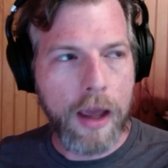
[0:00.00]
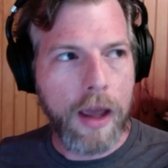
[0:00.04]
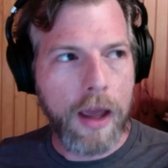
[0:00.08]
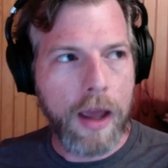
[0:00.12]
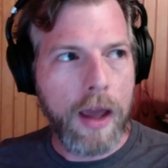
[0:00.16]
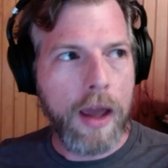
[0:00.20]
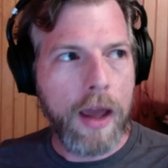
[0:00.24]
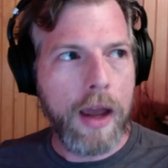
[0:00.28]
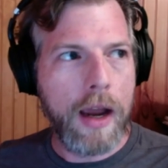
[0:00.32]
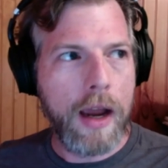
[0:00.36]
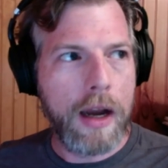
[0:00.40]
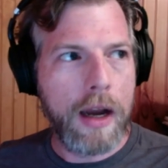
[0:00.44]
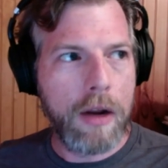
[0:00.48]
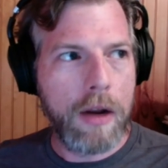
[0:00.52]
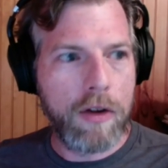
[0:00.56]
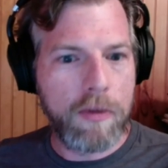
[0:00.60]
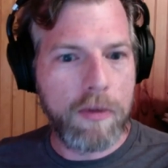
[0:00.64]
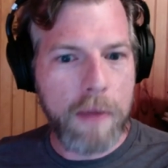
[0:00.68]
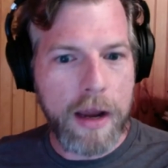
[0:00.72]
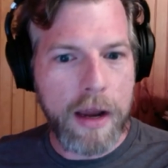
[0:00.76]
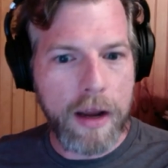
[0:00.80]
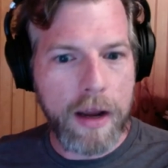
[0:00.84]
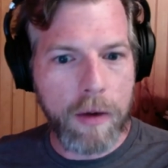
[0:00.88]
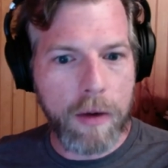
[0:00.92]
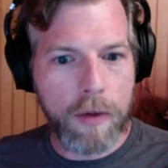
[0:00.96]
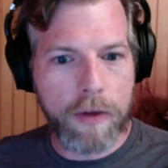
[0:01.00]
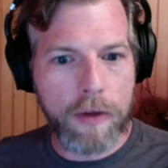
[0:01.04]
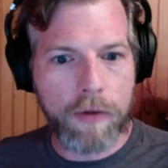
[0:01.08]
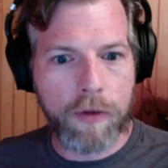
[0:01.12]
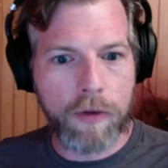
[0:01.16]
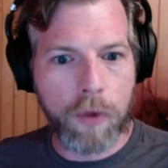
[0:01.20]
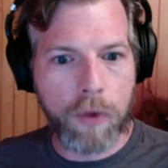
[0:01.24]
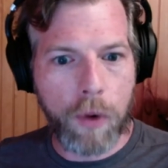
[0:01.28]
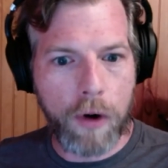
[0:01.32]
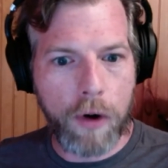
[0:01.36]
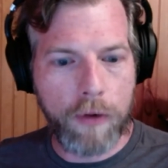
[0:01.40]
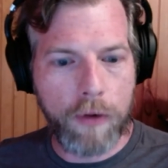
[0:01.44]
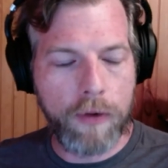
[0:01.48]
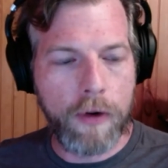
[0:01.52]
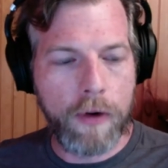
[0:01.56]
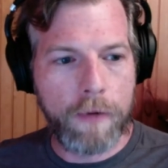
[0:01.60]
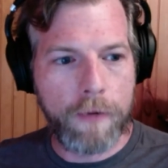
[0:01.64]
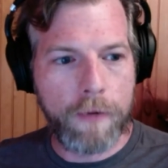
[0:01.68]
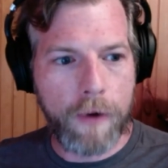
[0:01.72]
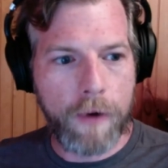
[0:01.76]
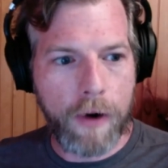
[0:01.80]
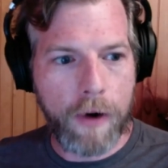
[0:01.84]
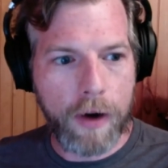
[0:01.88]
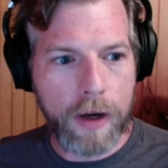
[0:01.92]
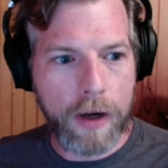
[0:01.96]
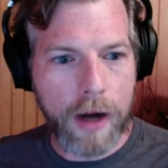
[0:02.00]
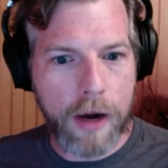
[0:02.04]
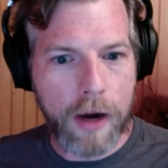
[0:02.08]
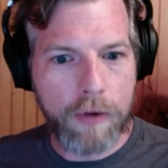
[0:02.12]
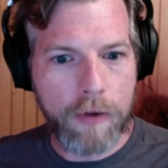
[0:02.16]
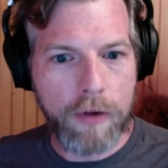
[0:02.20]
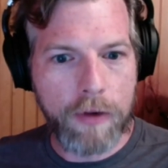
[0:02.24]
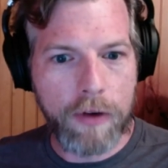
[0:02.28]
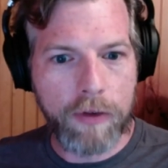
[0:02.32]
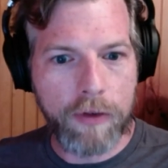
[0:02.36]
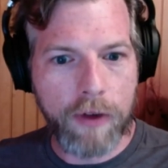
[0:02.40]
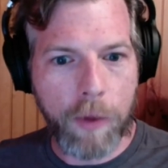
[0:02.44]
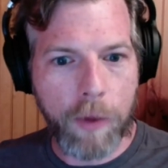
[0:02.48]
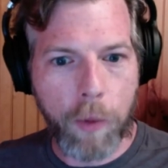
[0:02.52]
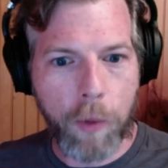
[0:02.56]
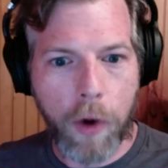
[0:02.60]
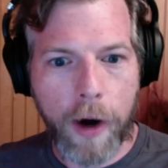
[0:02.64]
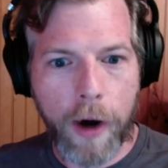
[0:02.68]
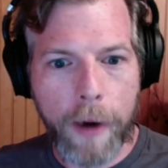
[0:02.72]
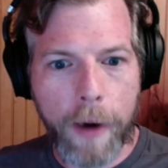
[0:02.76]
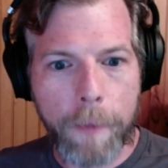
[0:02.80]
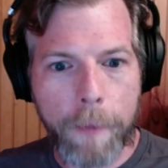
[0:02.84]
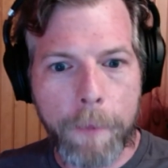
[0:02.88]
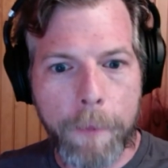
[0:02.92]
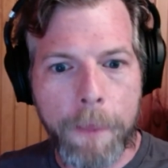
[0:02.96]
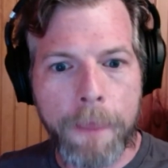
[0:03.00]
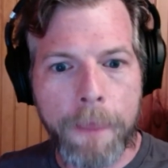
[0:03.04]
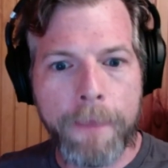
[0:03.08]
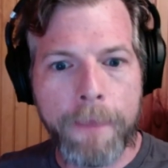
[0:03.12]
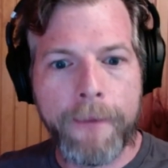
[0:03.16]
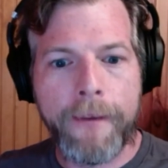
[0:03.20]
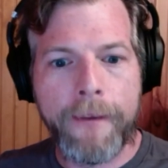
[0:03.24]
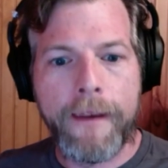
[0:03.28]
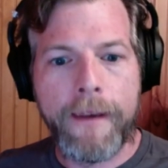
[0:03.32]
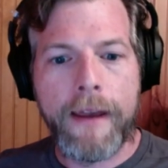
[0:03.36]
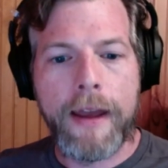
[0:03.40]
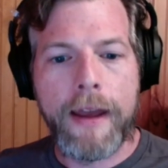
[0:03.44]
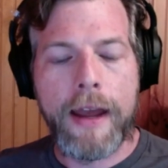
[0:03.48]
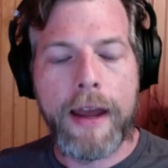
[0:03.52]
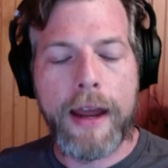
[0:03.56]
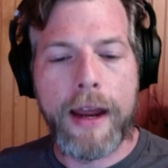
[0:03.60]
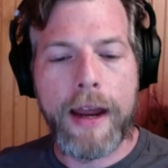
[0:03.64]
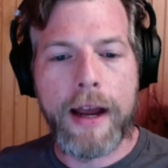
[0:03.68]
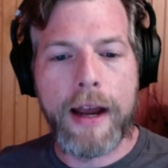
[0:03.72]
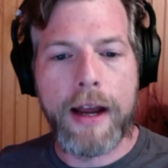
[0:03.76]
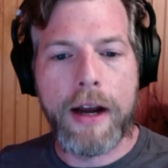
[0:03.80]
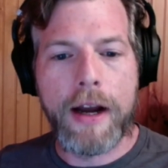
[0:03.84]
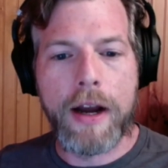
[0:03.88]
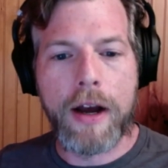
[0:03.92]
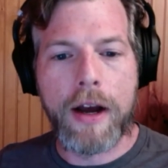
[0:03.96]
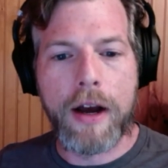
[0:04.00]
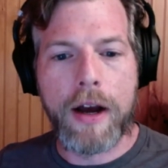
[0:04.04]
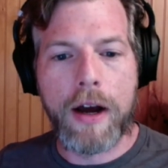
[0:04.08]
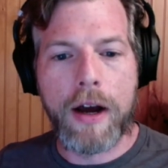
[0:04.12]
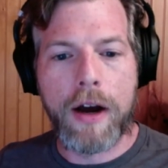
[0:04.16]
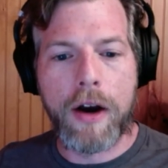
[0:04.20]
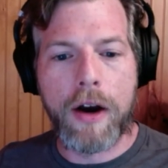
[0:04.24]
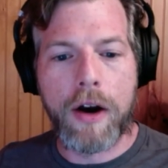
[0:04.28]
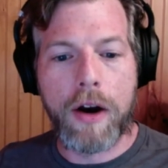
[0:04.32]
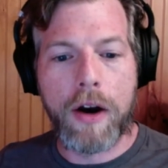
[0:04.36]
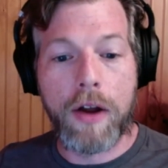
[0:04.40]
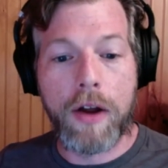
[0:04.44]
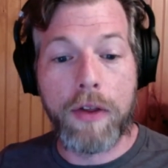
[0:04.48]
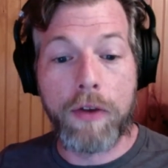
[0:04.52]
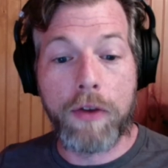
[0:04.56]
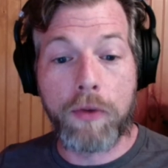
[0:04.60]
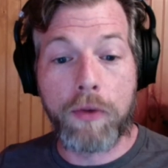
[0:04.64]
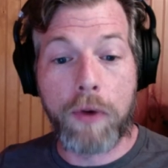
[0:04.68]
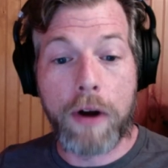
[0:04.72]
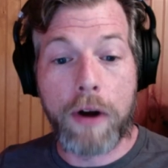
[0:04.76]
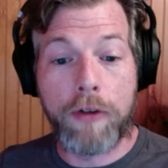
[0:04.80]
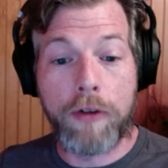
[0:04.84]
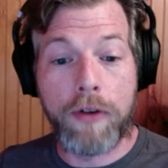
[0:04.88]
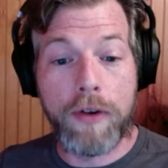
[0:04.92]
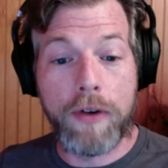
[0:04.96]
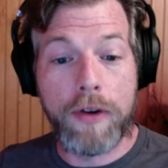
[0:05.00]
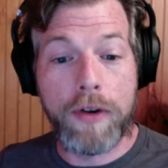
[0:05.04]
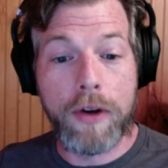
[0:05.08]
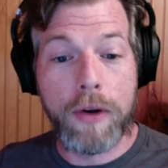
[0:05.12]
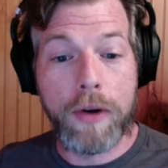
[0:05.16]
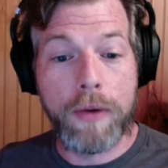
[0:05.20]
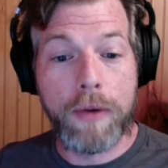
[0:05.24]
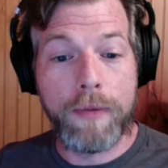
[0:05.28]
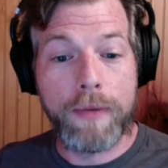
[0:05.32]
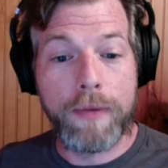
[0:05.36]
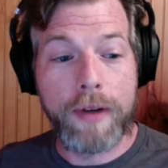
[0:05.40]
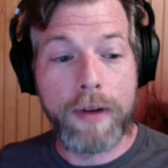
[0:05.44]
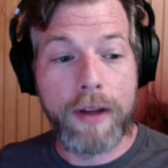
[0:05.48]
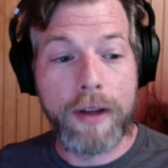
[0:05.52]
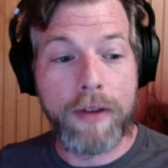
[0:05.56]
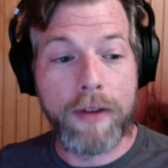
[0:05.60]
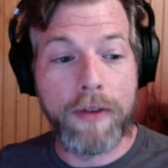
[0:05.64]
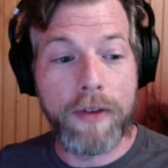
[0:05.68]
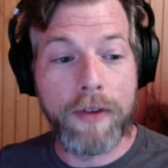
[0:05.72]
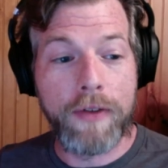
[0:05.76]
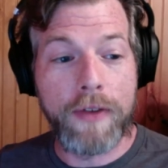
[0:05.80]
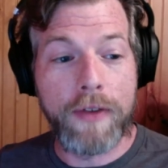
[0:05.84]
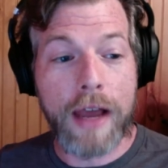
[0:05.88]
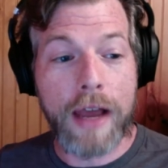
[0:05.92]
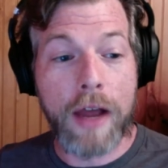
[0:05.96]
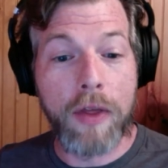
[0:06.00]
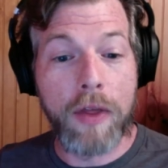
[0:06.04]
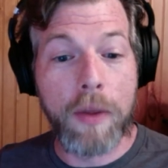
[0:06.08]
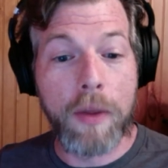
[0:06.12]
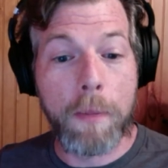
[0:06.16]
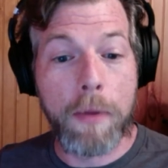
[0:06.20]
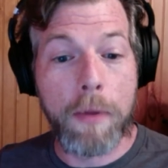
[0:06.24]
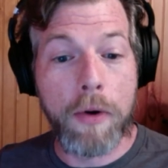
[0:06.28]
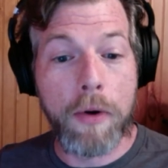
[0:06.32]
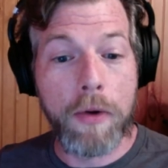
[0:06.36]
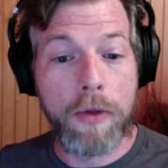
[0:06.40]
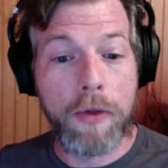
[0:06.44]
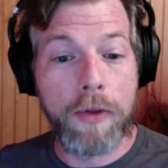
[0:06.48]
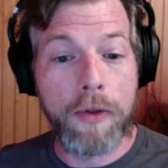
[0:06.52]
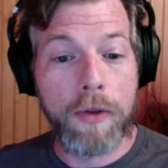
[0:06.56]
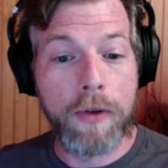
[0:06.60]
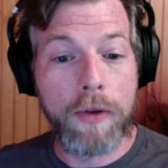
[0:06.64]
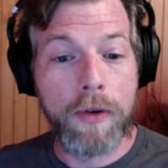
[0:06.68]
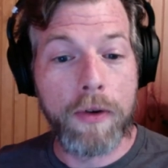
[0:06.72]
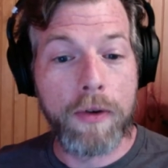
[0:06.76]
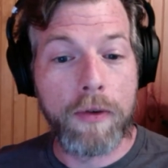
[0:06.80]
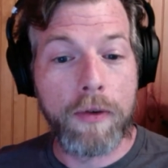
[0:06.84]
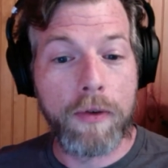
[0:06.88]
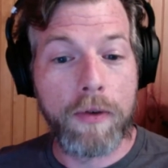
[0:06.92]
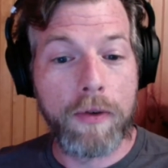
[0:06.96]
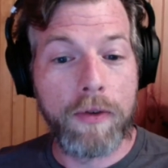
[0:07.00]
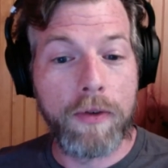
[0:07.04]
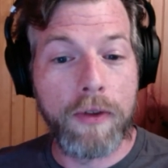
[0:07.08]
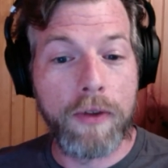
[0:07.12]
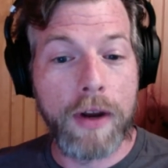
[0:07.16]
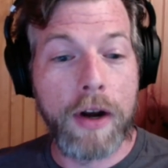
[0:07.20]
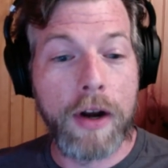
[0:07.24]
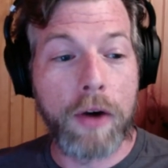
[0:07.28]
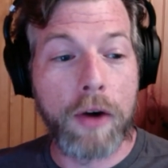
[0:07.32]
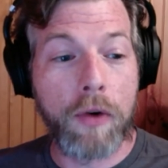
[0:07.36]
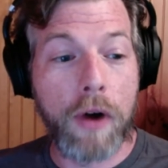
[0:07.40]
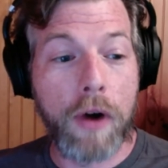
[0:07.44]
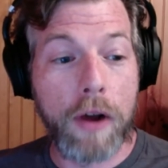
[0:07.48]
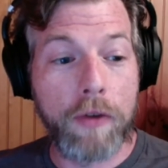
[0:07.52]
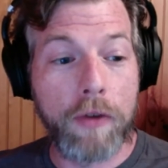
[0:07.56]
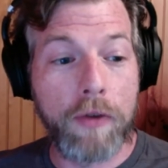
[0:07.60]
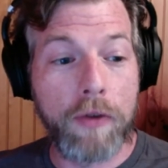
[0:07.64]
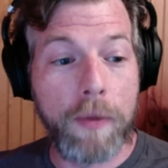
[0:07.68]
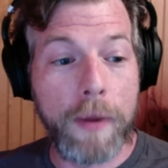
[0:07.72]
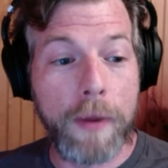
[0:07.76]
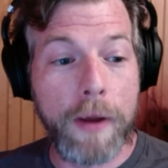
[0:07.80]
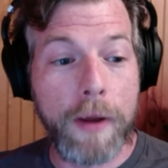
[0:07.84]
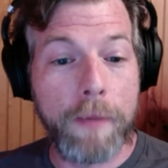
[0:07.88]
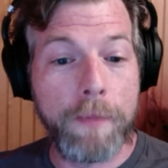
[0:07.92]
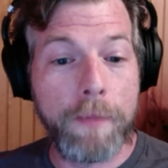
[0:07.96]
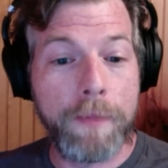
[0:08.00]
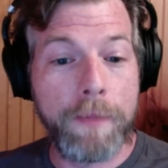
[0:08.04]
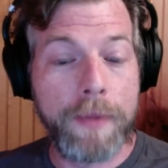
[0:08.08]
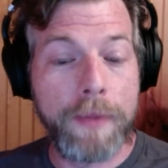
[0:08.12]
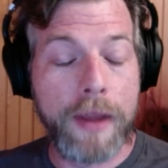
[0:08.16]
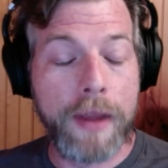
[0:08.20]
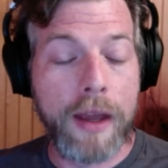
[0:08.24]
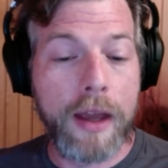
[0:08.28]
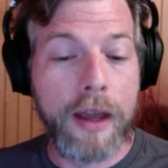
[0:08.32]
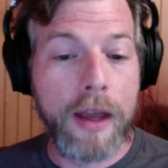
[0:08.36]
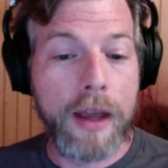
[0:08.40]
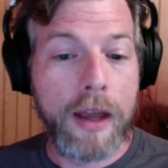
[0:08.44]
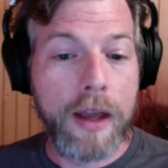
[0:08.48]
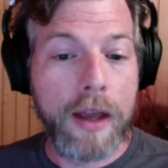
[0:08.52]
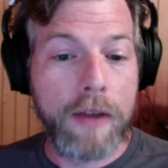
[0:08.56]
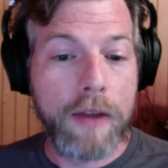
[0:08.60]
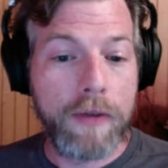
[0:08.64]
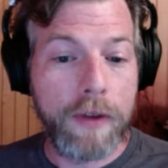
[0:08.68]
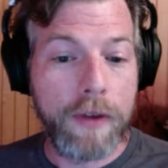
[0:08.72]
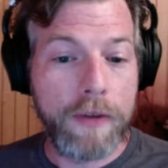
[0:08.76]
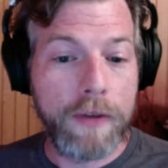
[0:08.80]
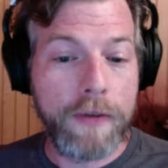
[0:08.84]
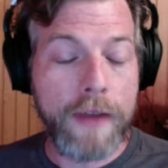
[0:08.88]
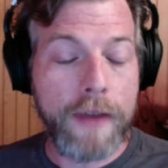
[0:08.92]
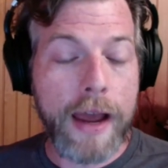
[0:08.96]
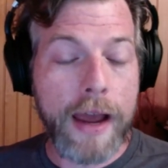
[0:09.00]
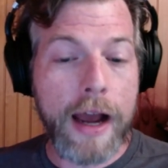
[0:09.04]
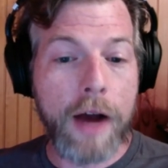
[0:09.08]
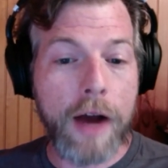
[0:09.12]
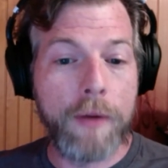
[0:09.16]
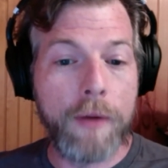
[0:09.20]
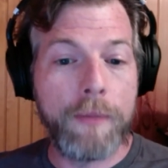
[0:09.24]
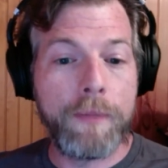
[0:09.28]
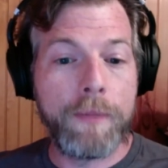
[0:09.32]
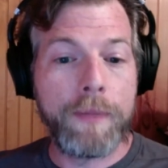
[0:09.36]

and he's meeting with a source in a foreign country somewhere, and this Russian dude sits down in the booth, sitting across from him, sits down,